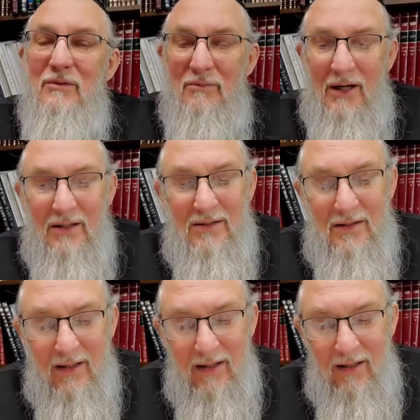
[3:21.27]
Amid
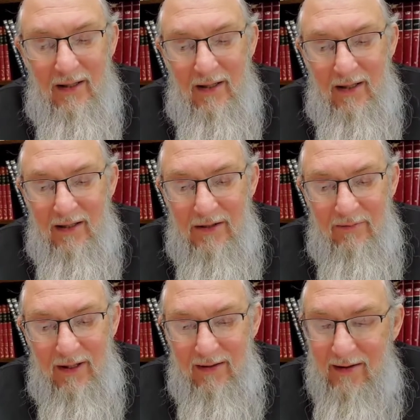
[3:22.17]
Base, and it's
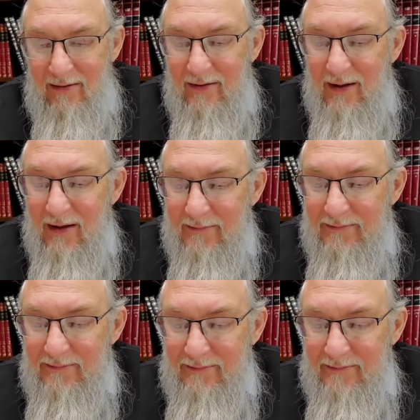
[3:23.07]
brought down there.